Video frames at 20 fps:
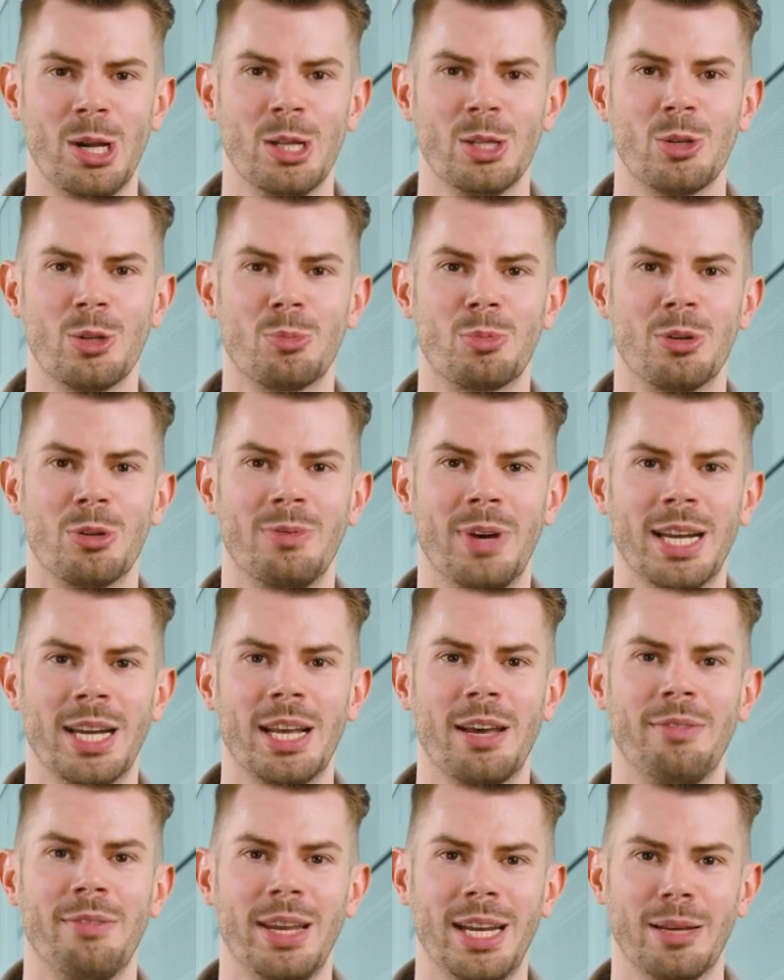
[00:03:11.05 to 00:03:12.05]
to provide
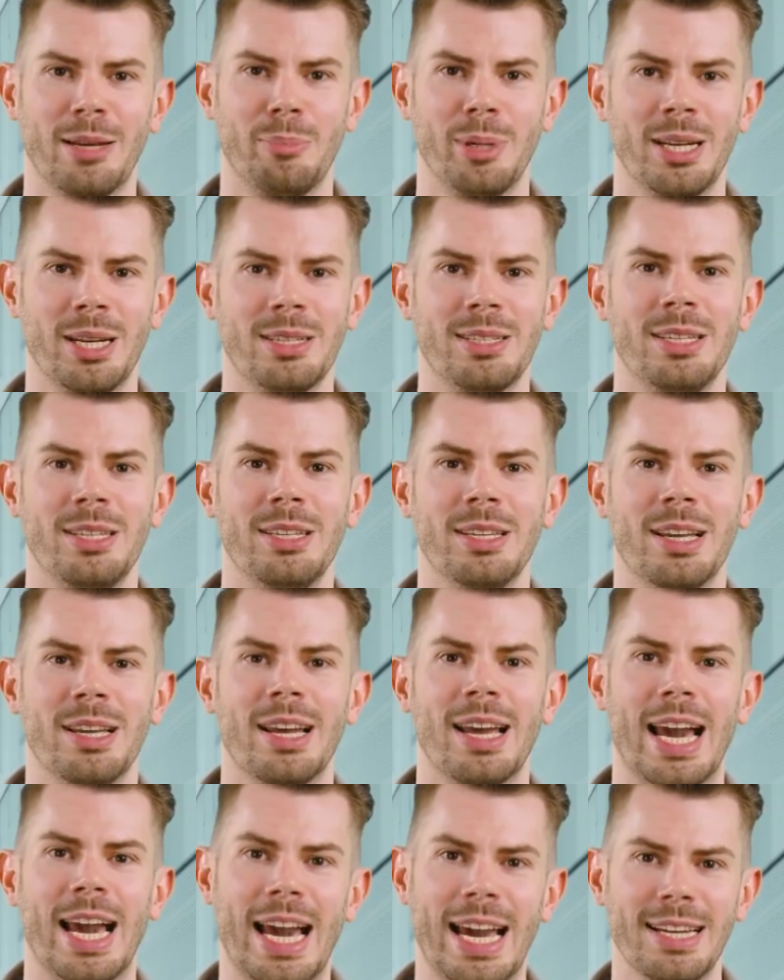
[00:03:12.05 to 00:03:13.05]
availability
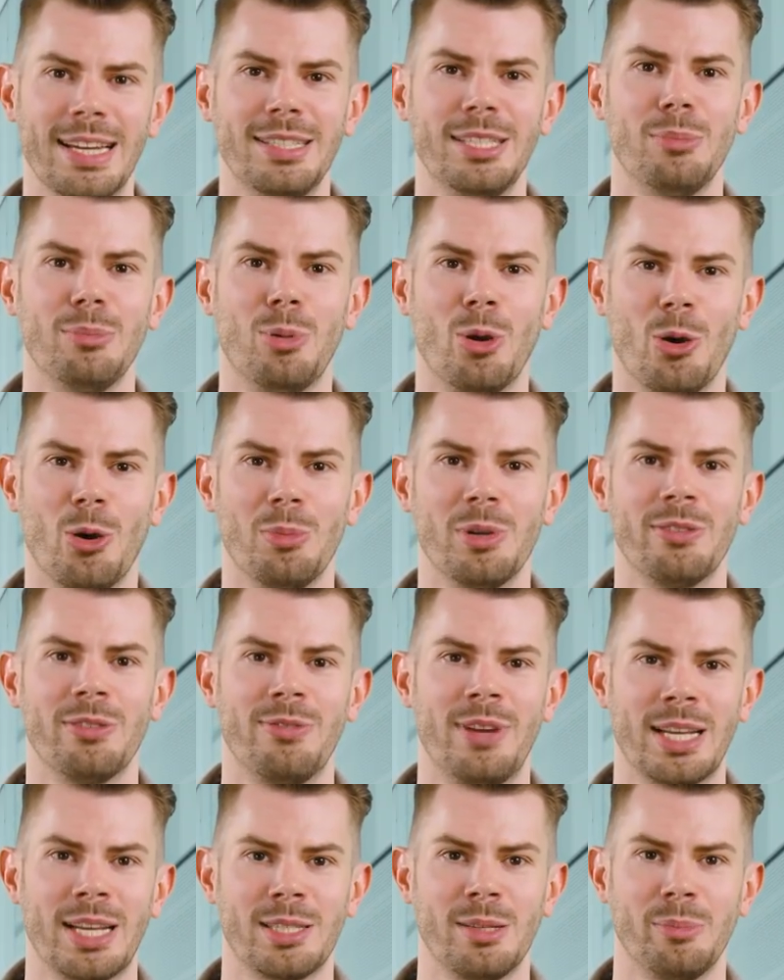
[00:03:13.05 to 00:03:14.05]
and deployment
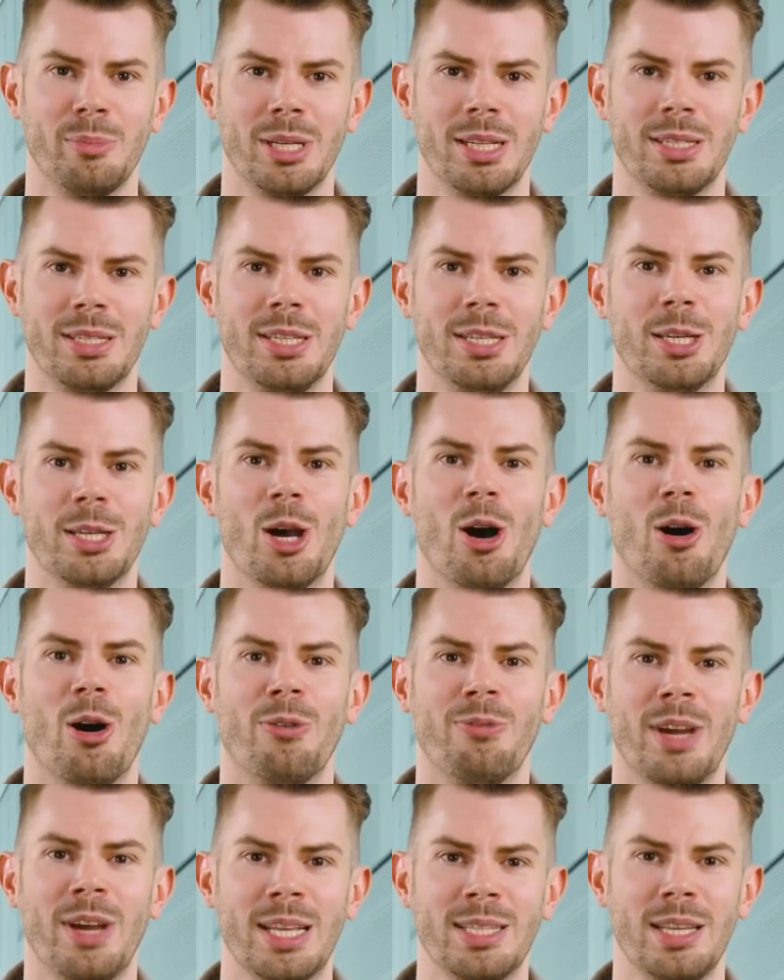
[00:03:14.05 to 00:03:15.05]
flexibility
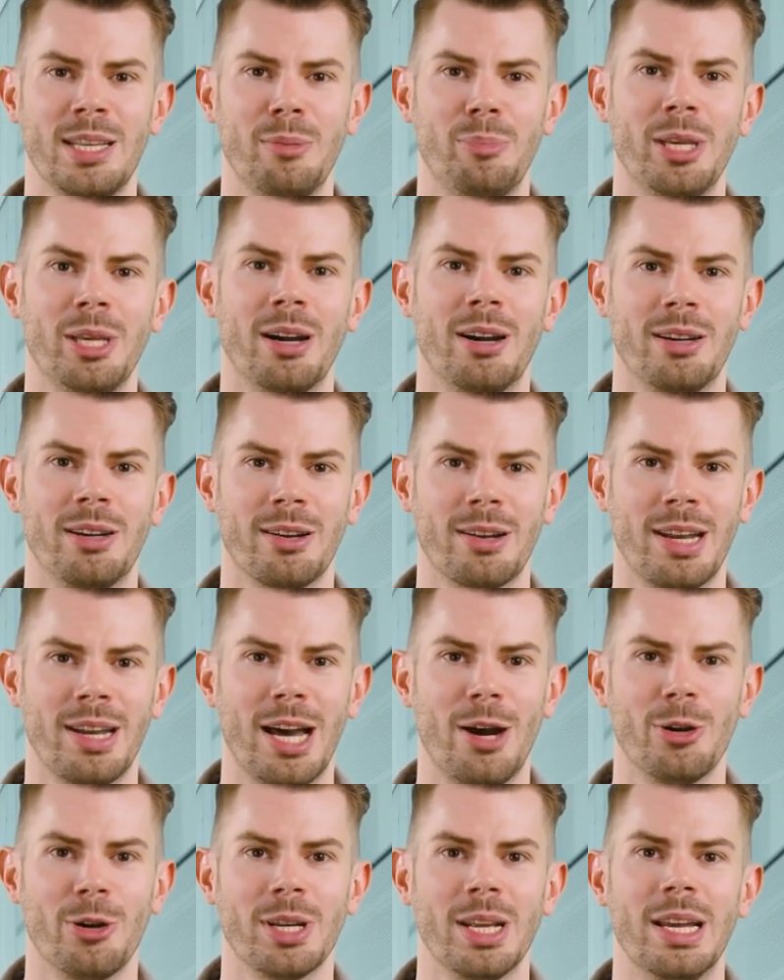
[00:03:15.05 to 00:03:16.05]
of SAP HANA
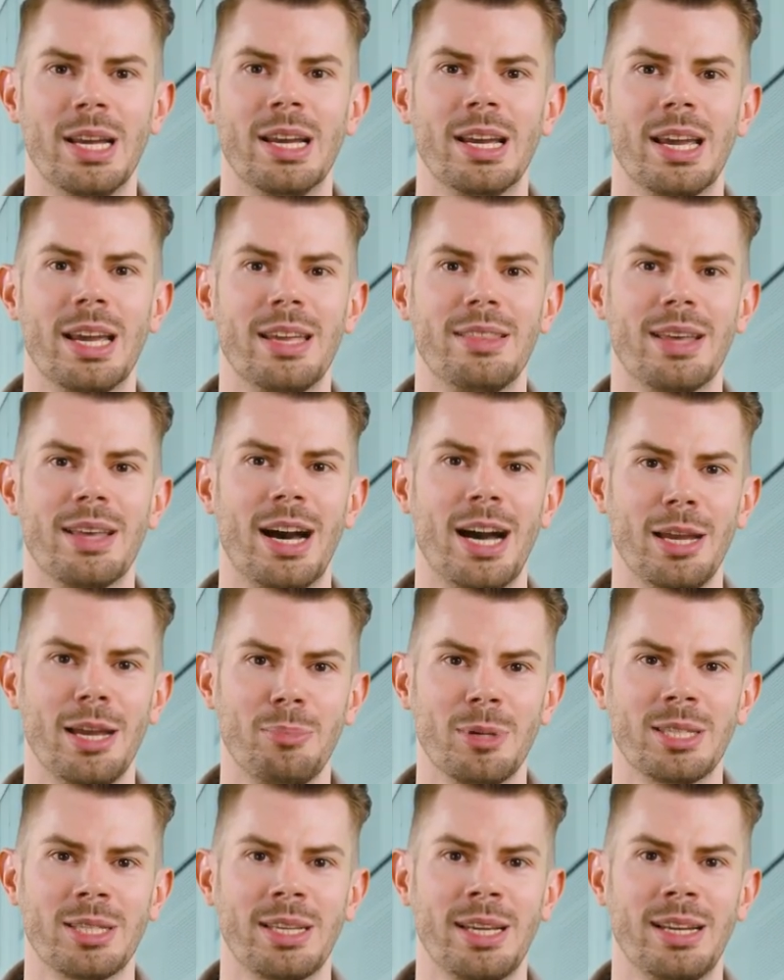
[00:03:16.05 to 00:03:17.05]
Cloud in the
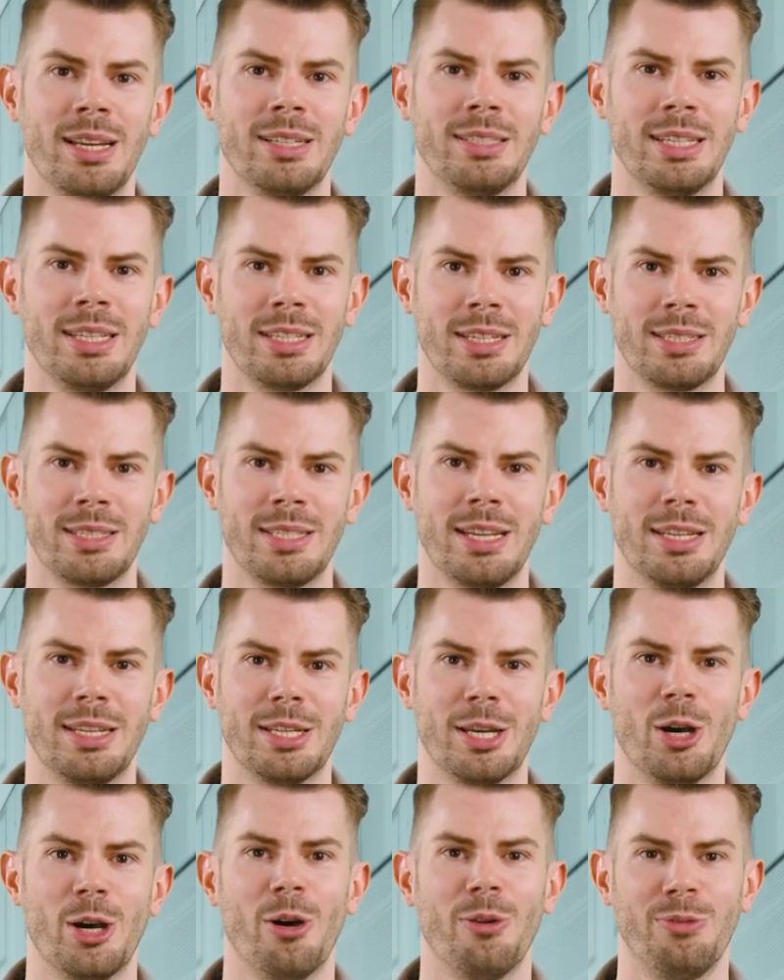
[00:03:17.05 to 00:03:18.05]
hyperscaler data
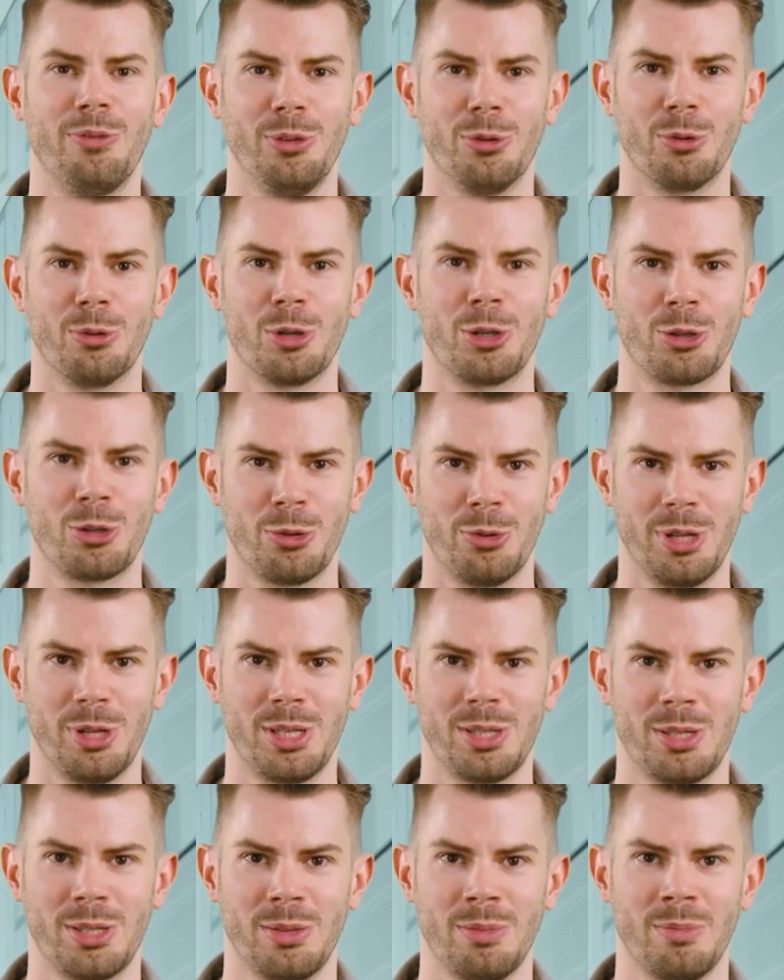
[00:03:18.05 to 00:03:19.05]
center of your
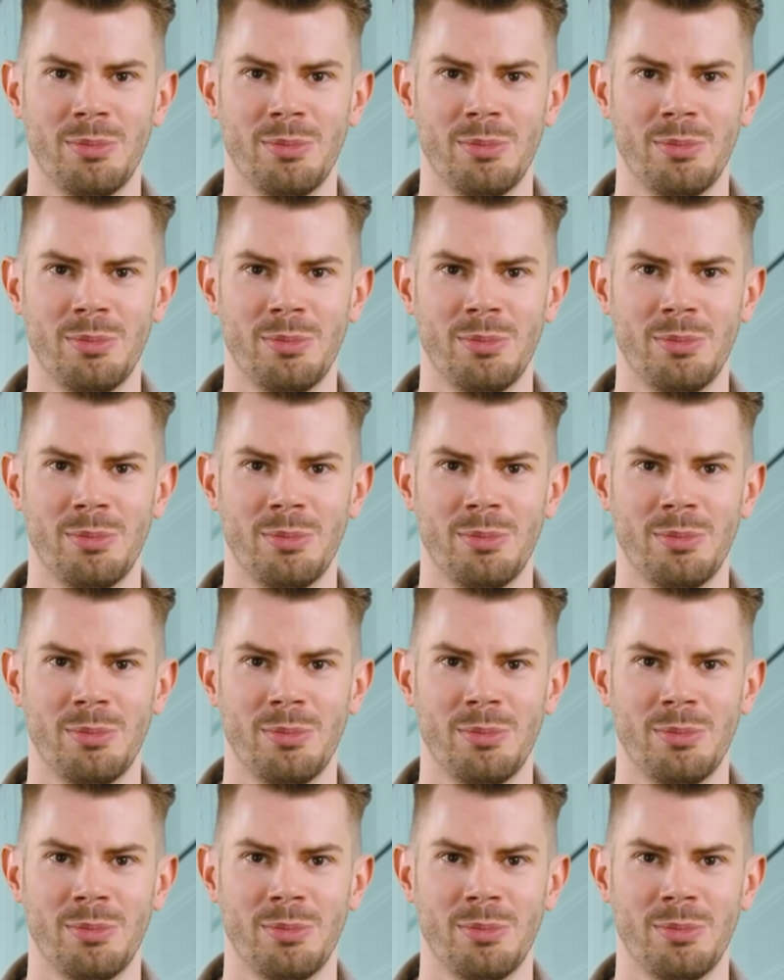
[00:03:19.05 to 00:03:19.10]
choice.